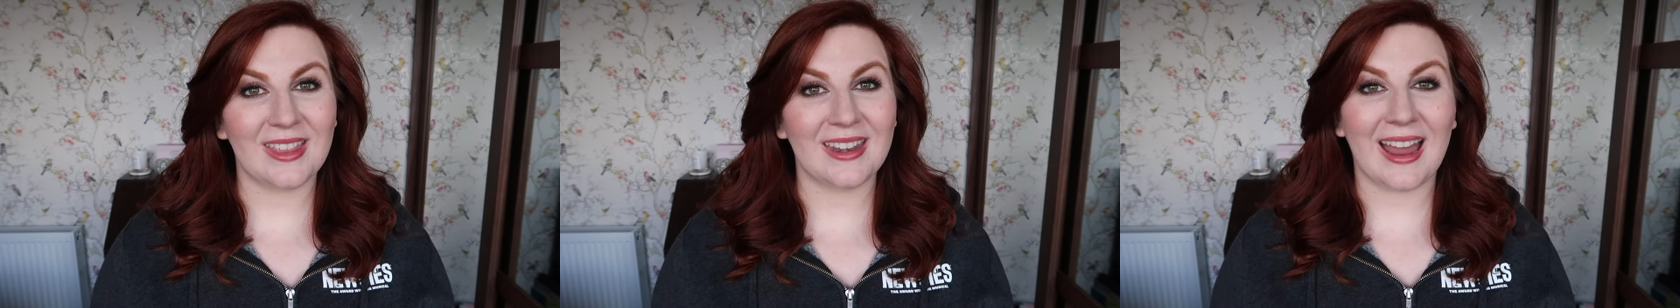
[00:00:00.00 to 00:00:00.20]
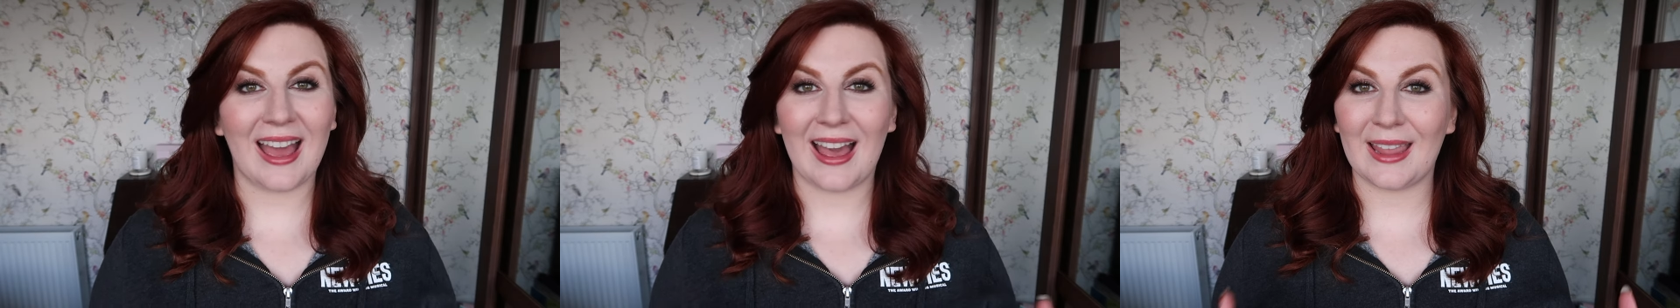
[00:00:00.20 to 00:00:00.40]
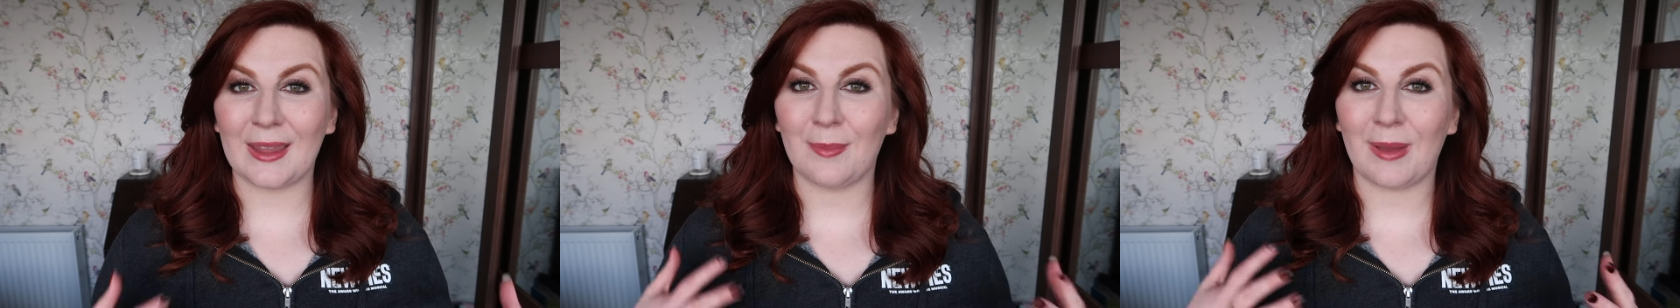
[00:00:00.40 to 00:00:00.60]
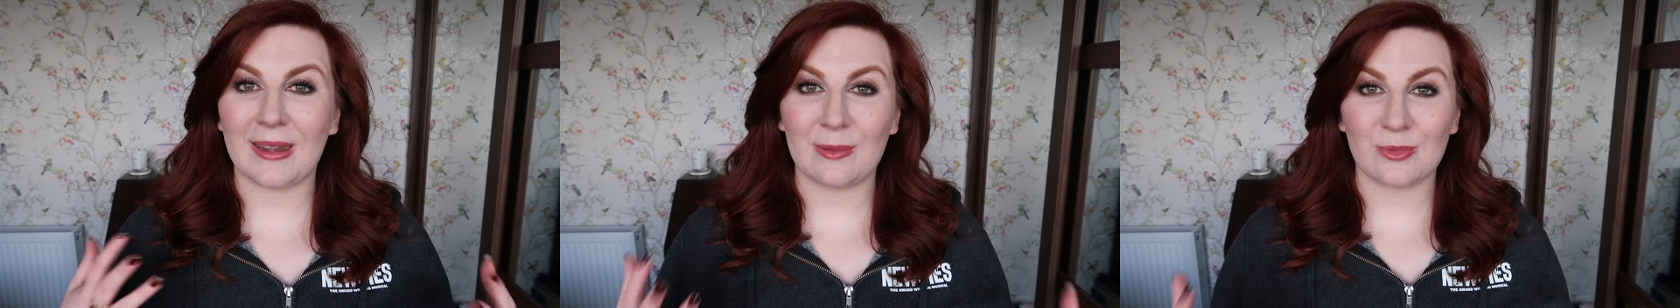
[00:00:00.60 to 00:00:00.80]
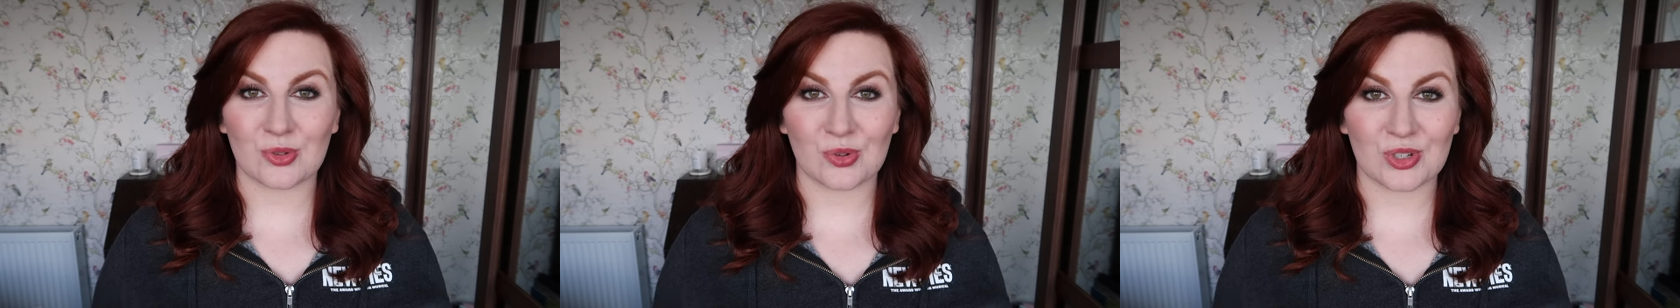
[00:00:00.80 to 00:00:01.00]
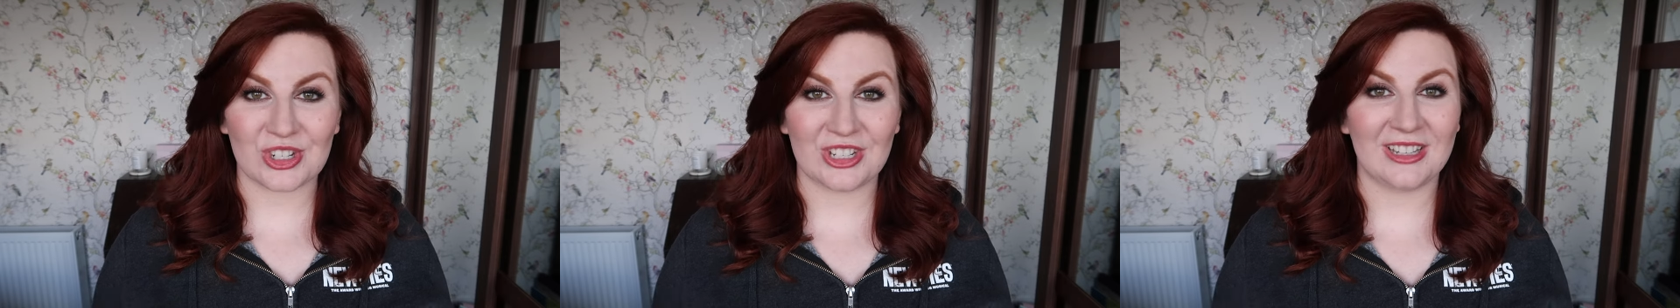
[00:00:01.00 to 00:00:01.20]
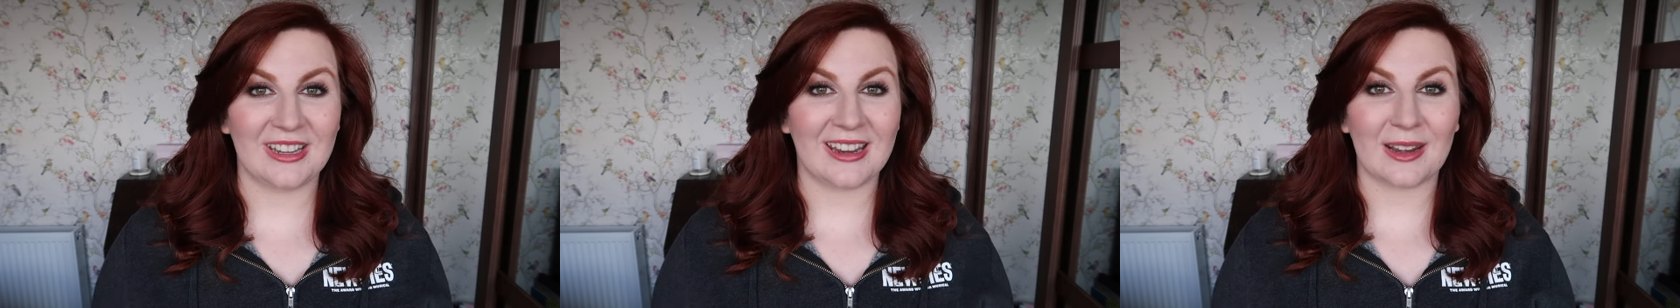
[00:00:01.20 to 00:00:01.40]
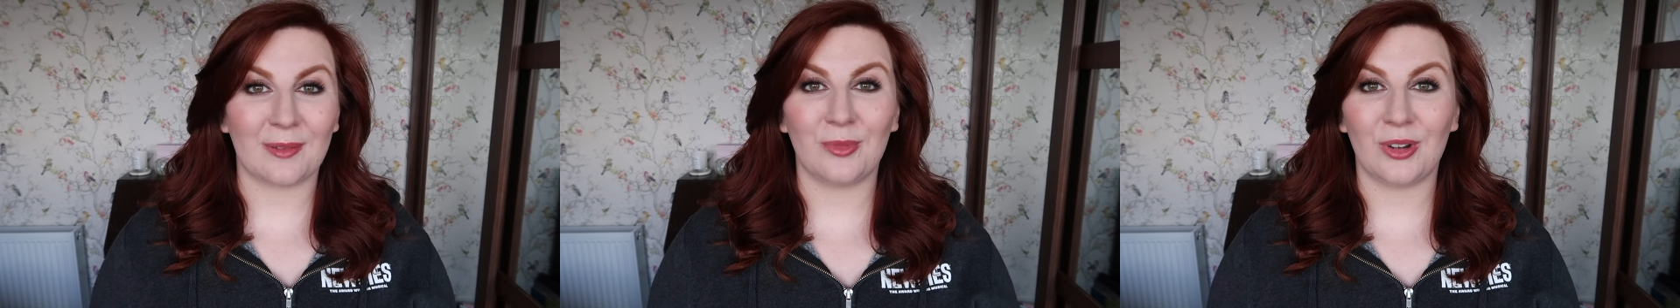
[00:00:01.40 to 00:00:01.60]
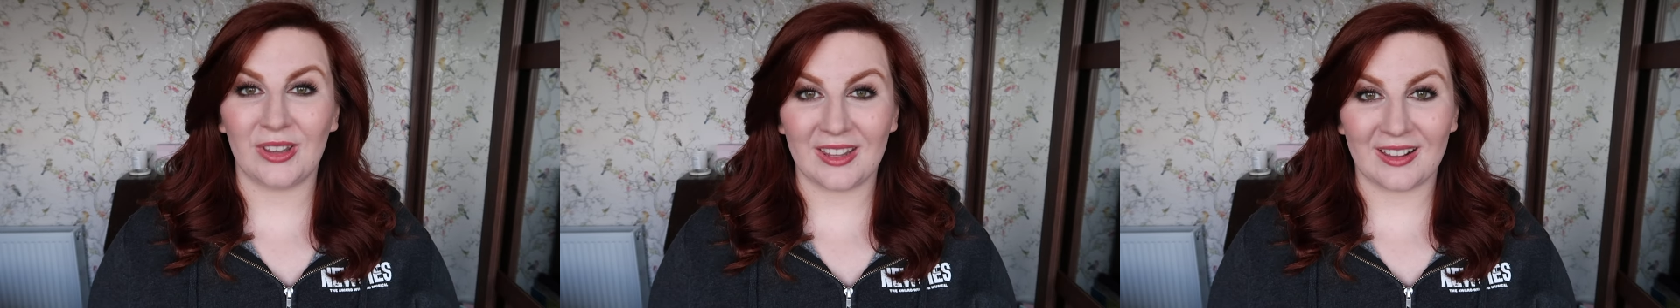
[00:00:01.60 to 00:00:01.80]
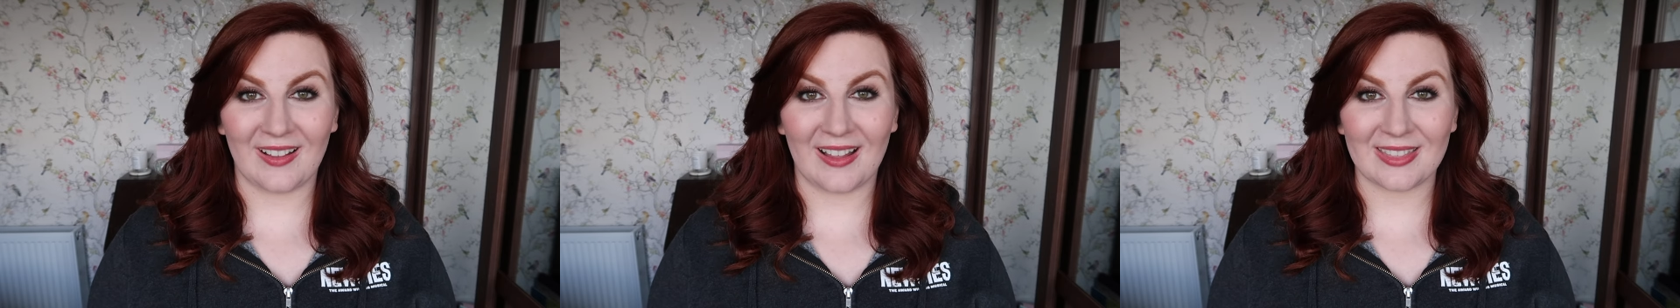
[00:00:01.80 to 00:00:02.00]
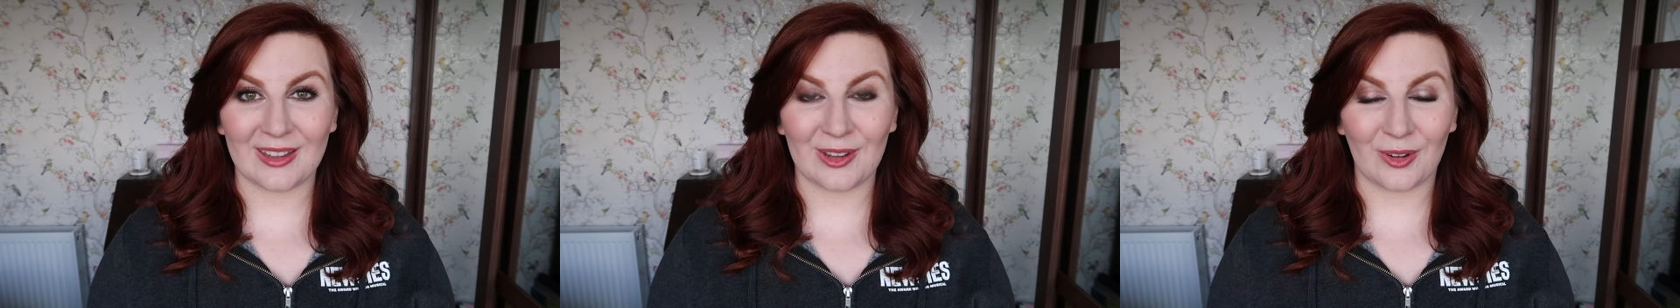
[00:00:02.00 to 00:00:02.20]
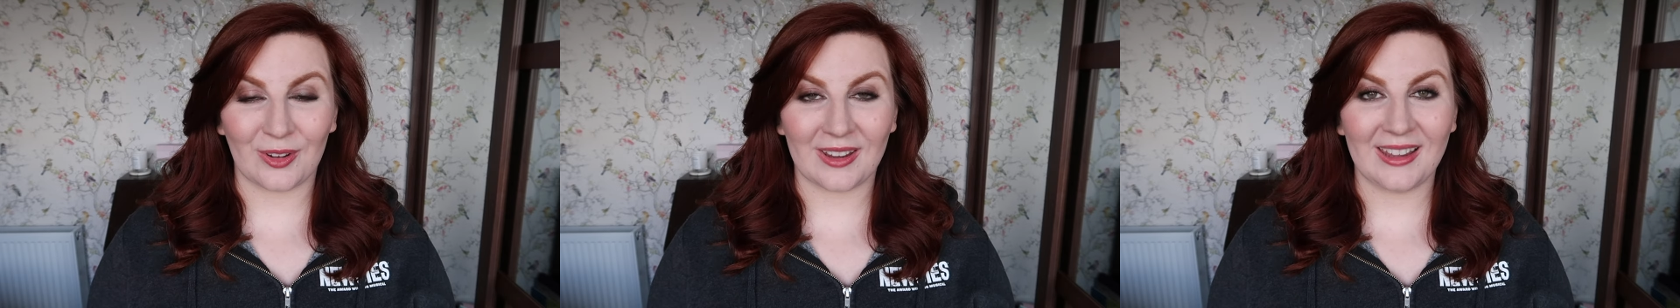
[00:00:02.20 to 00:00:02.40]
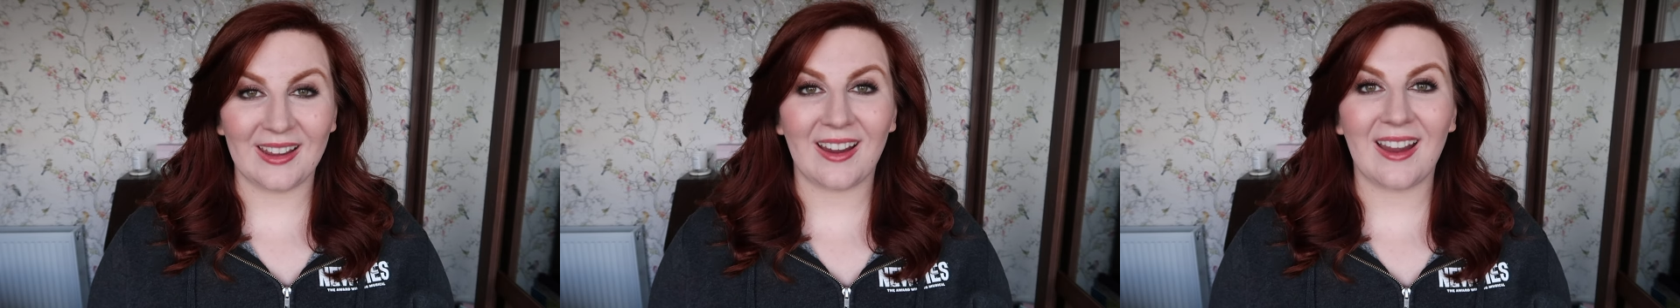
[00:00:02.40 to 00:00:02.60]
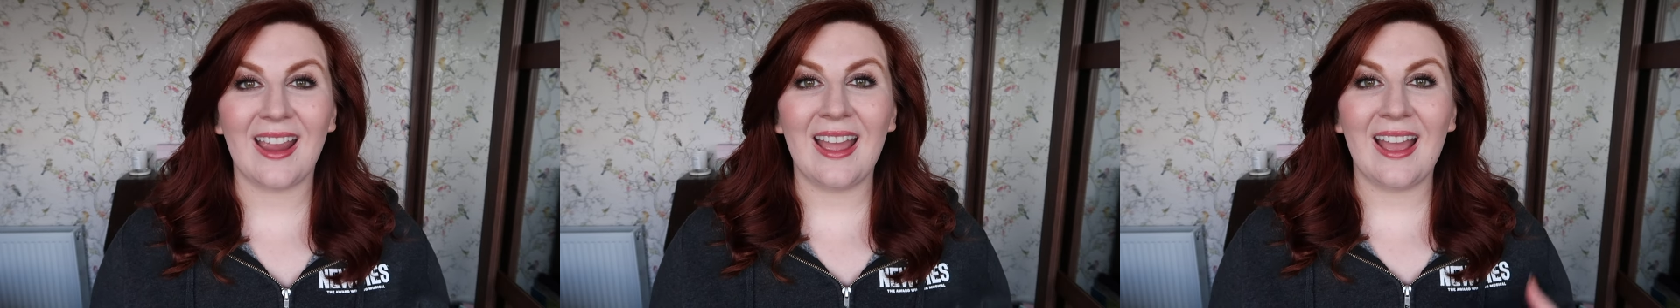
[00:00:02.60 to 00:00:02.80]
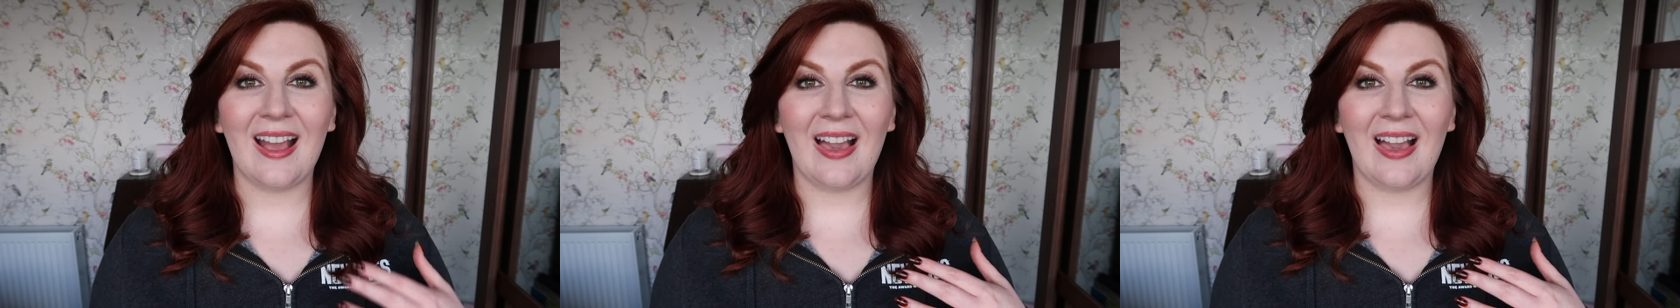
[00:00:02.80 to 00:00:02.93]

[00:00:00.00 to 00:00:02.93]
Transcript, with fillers: then hi, my name's Roisin and I'm really glad that you're here.